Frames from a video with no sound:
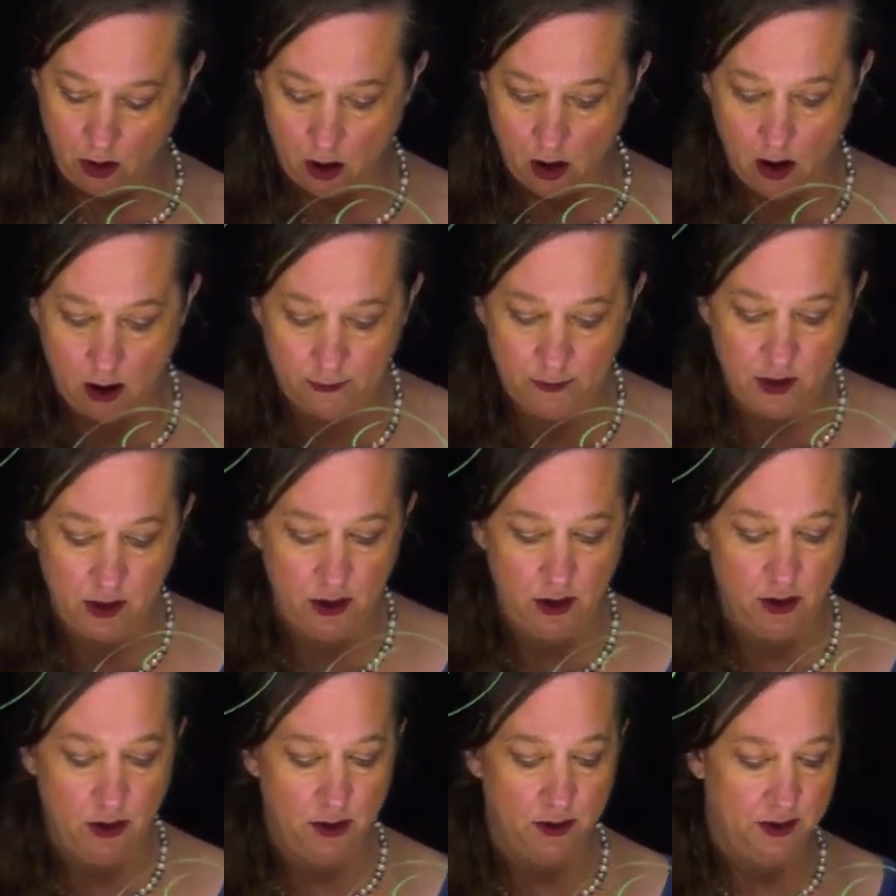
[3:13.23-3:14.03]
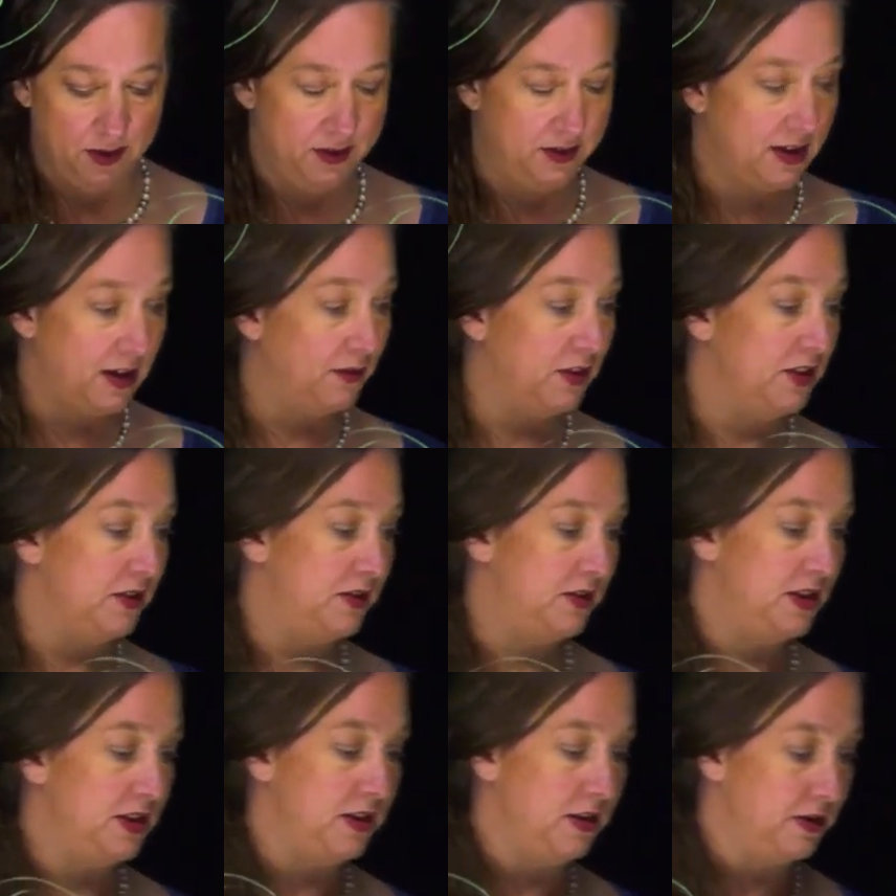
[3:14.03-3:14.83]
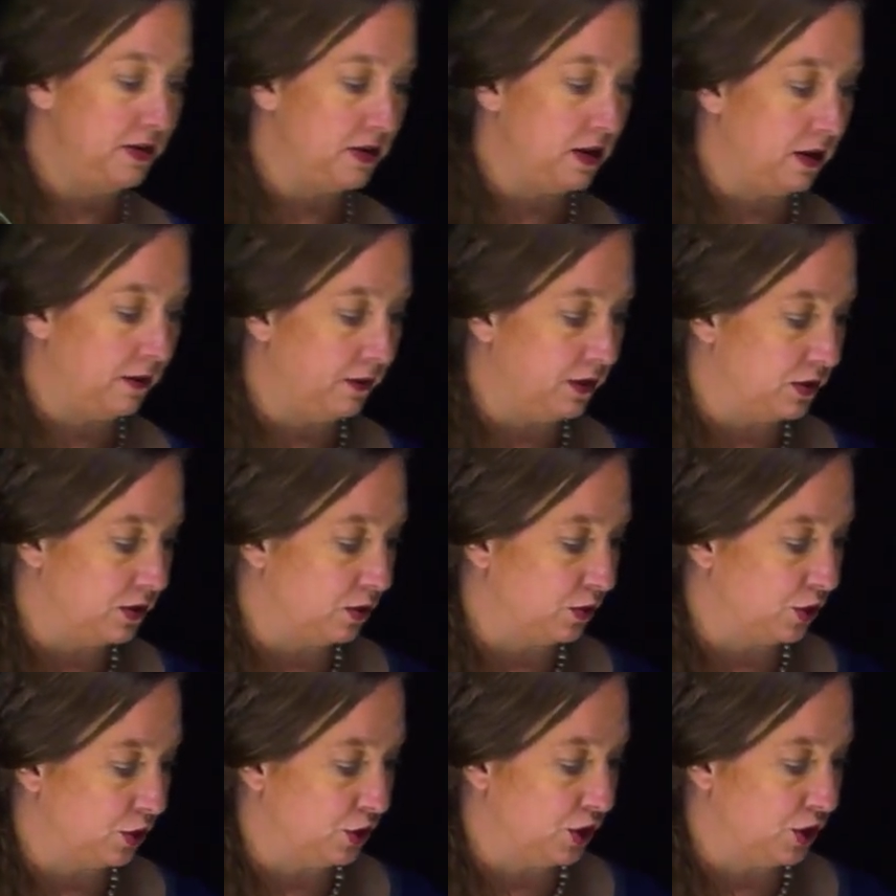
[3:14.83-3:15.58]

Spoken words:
Often you hear the 7 C's of the social